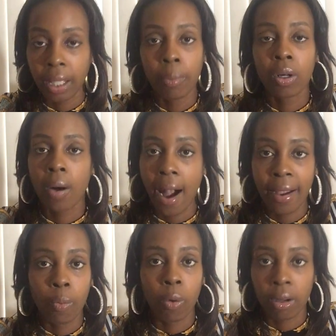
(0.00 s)
They will go
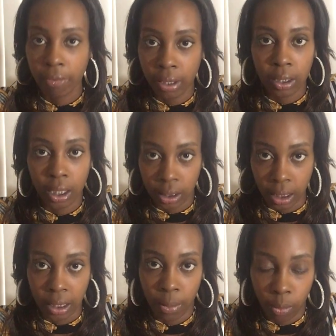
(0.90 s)
out and work for the things
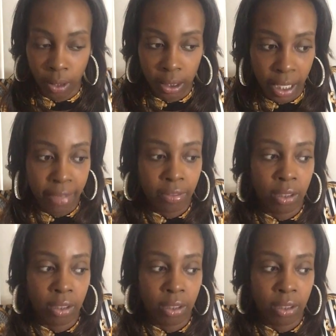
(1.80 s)
that they want in life.